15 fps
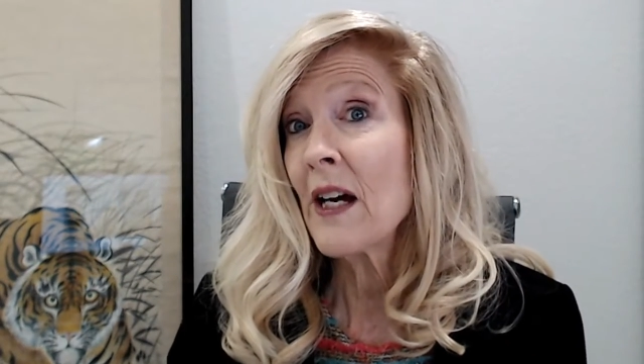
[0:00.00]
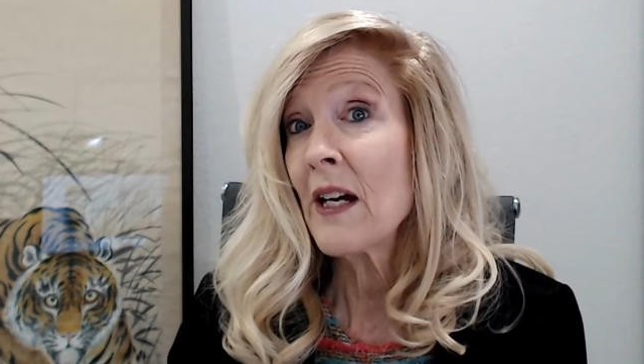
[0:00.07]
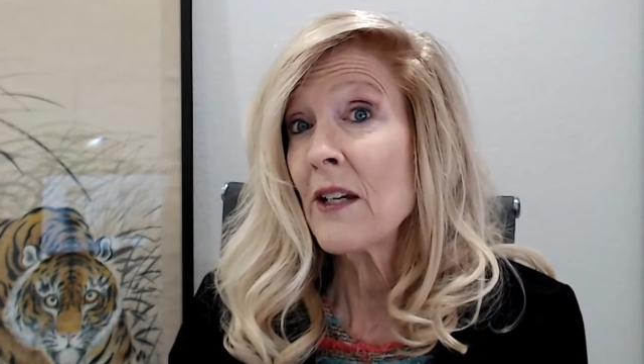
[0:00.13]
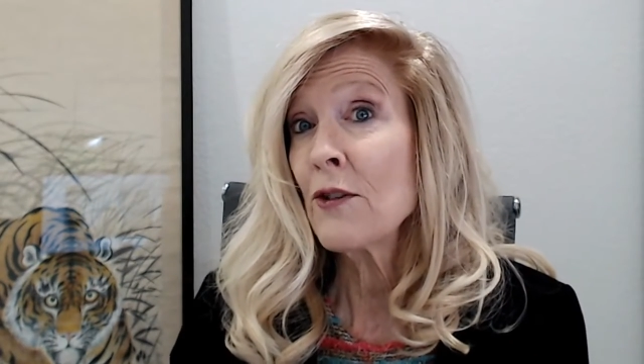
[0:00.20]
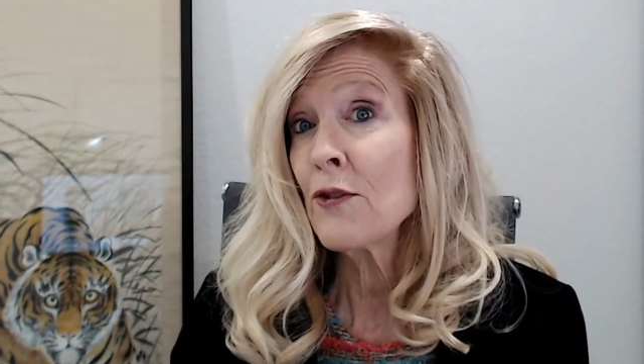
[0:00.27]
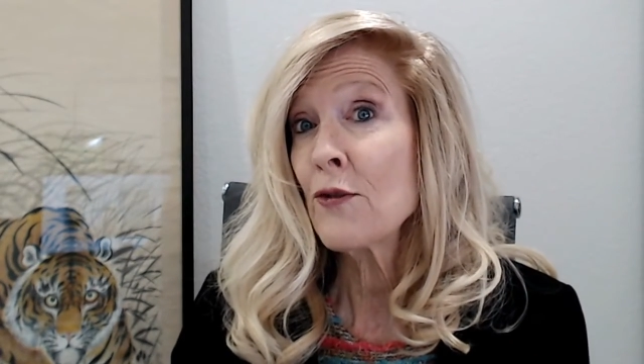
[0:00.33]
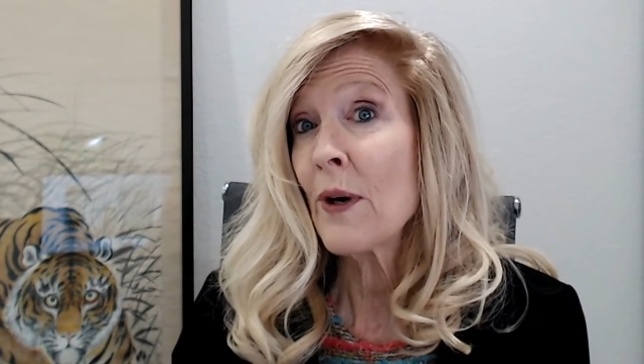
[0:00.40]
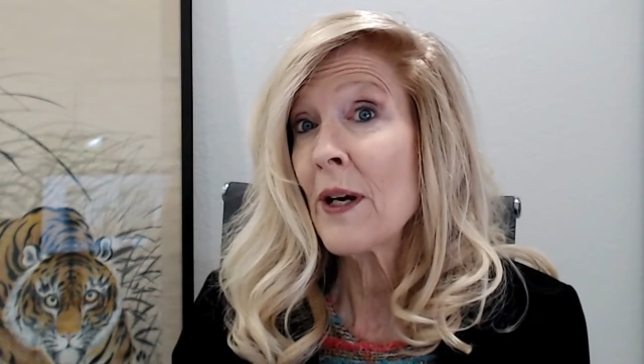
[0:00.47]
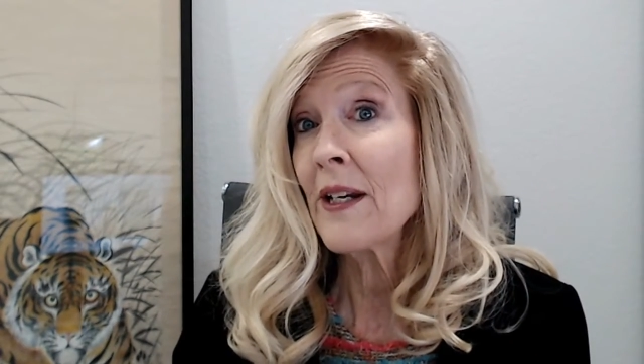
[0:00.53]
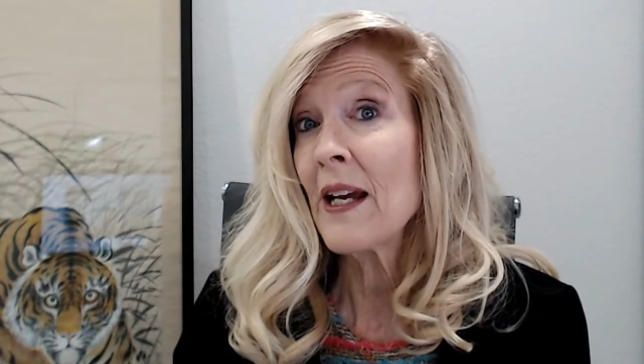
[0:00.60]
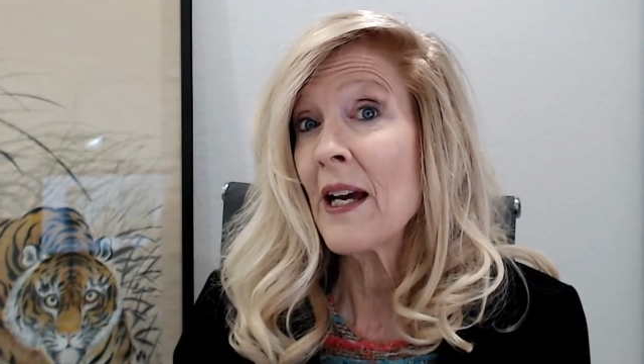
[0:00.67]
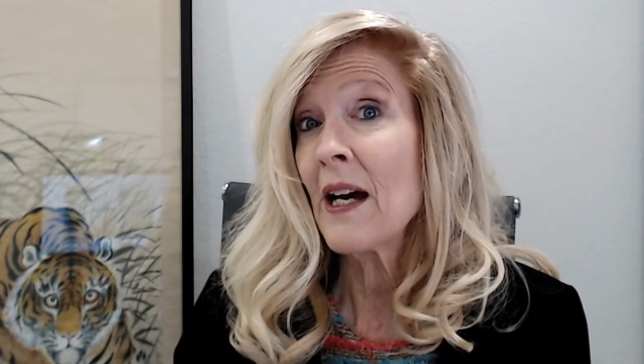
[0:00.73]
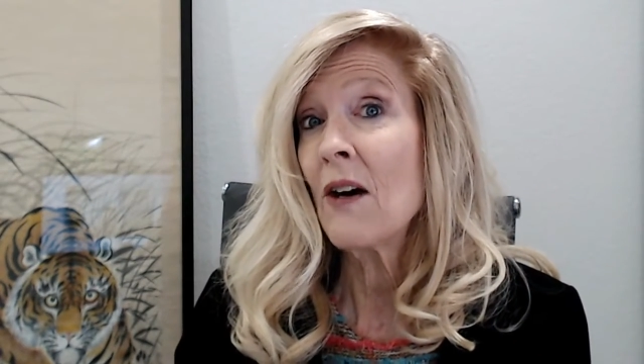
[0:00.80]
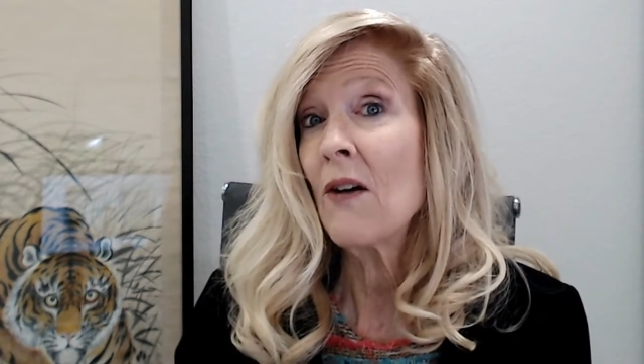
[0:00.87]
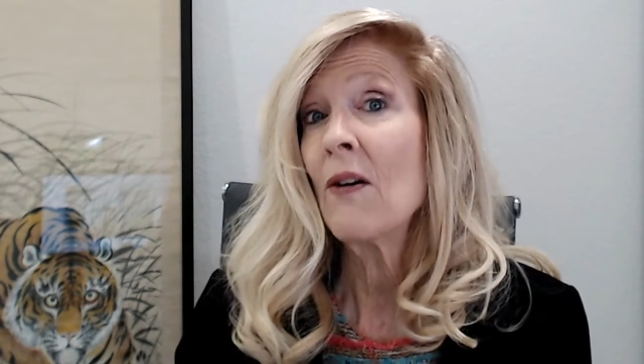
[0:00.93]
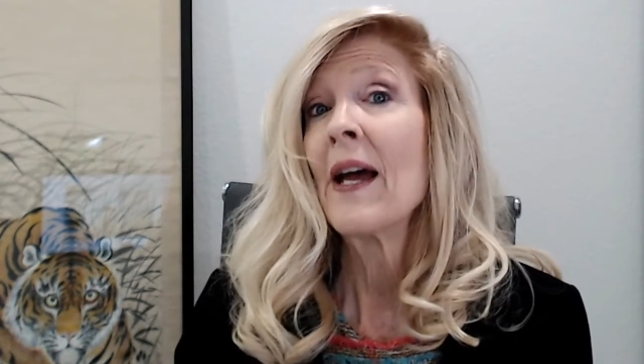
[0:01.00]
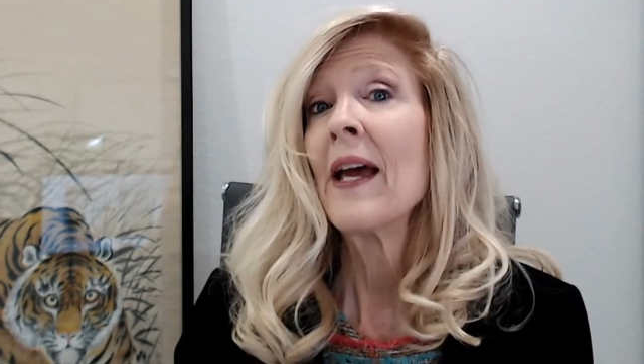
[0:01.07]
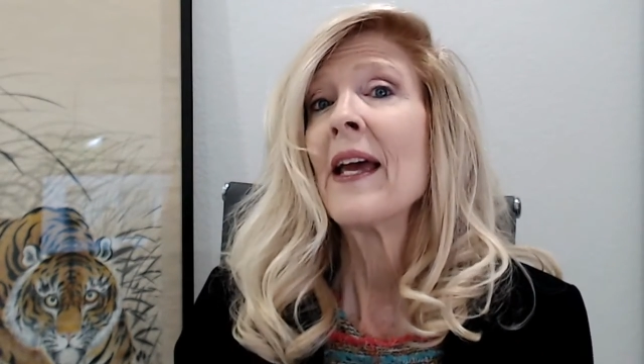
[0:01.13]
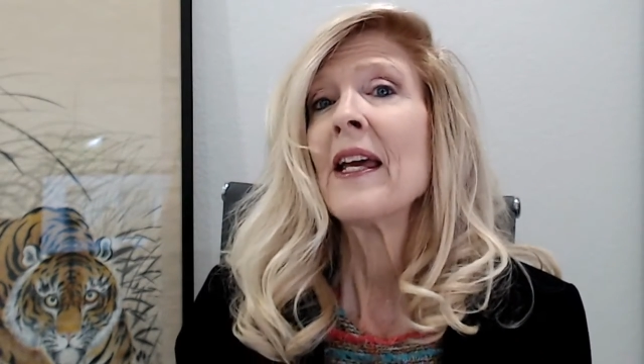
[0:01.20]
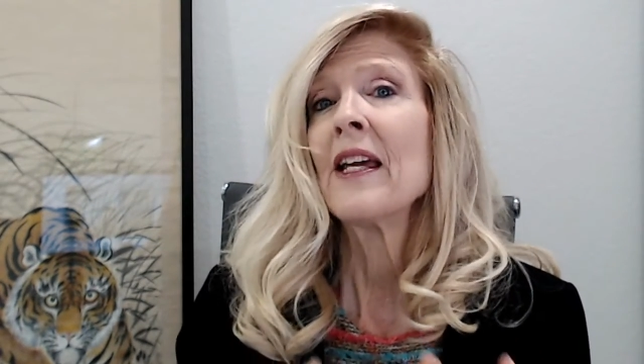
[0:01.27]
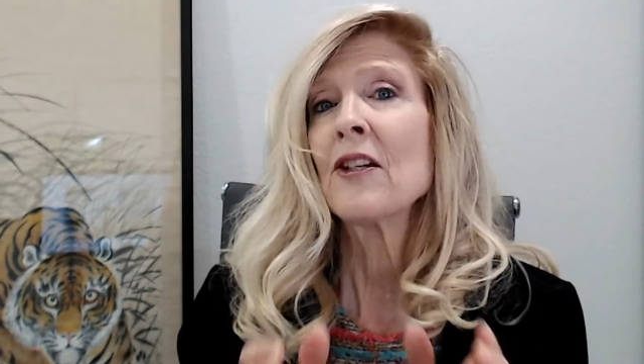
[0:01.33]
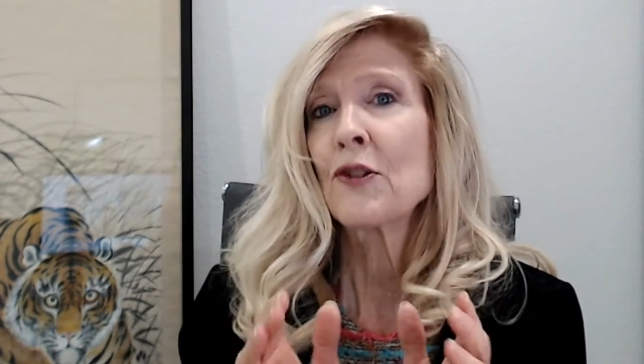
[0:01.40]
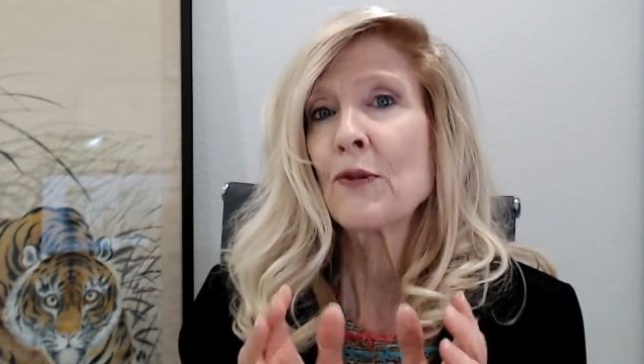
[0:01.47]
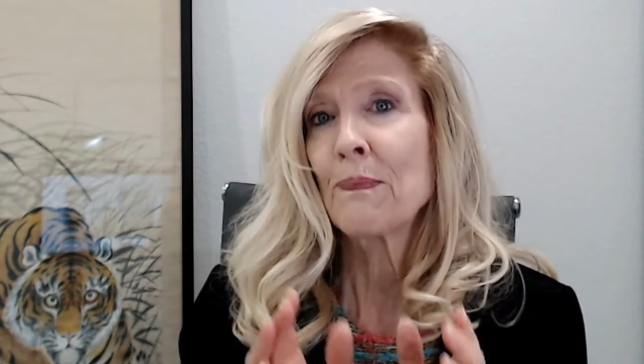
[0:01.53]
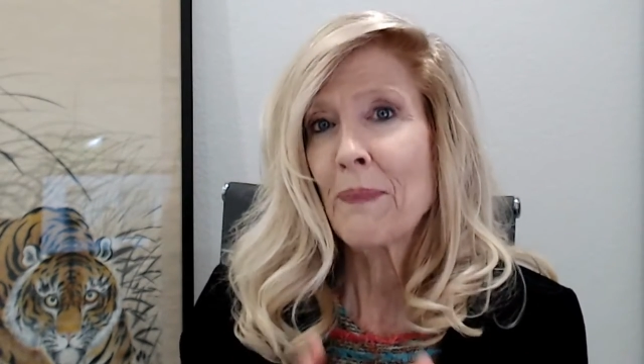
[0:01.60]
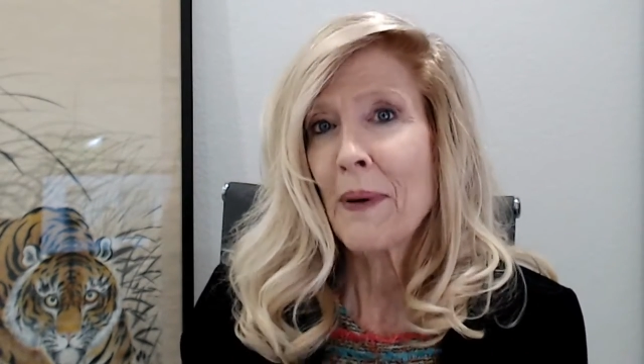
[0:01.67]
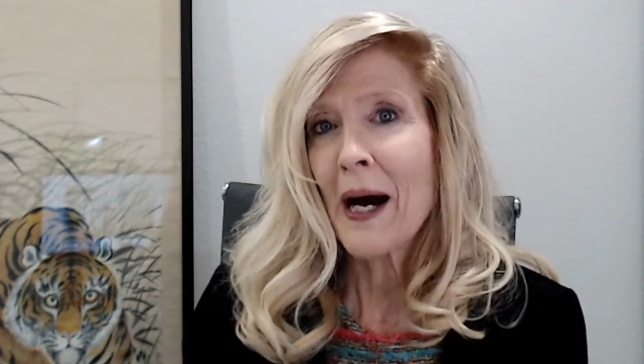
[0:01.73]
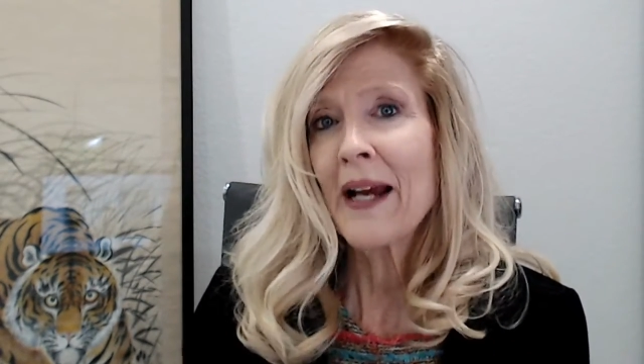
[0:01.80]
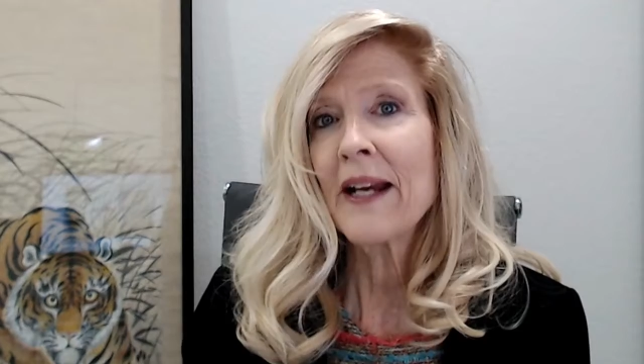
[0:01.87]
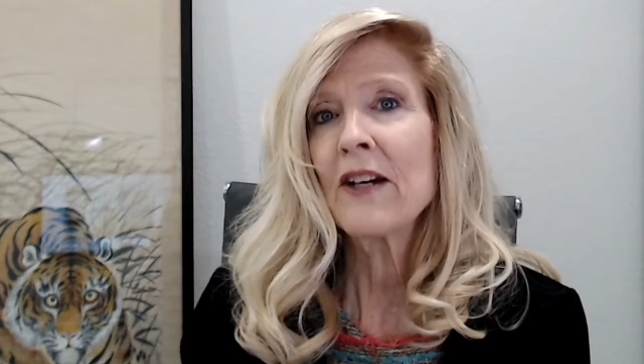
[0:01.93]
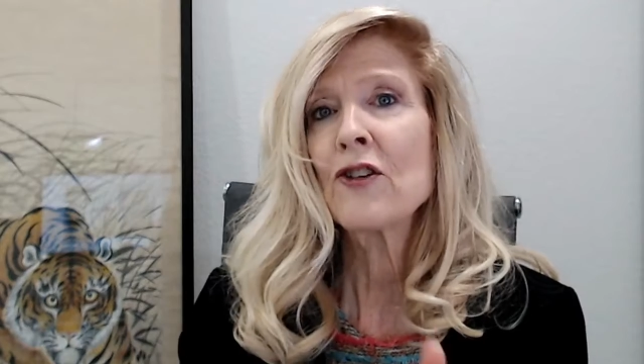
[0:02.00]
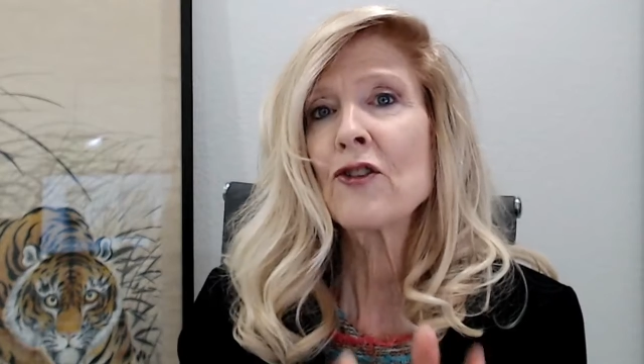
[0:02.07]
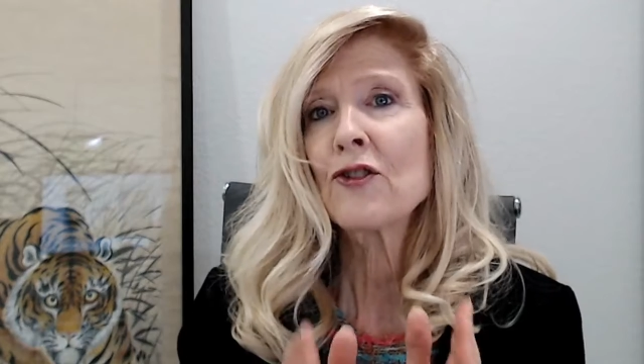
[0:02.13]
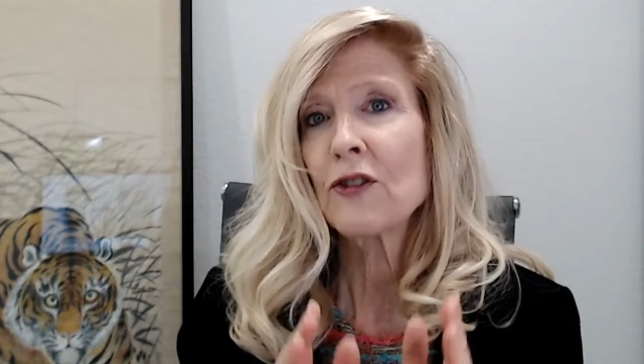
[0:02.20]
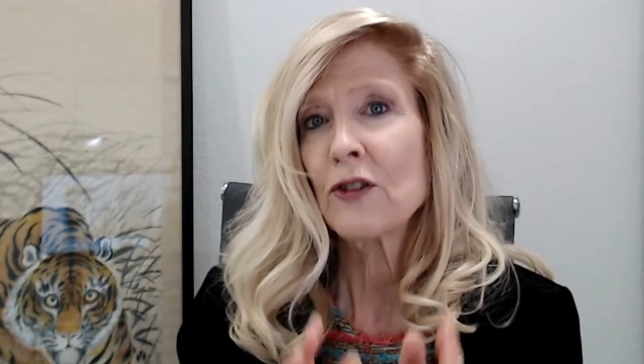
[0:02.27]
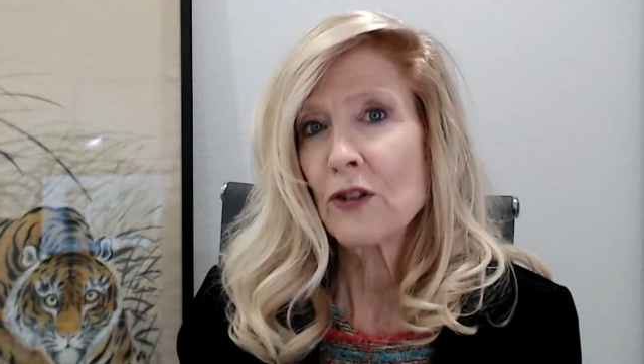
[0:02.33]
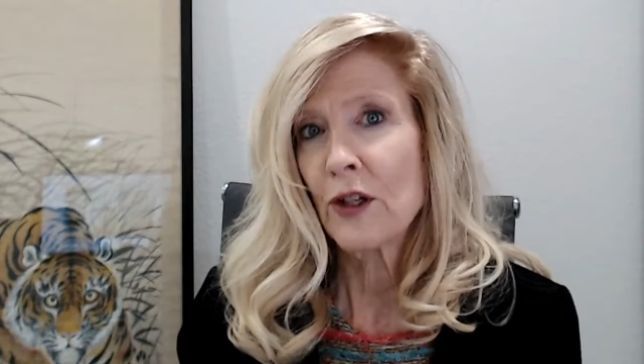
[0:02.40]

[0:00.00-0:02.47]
values right now is buyers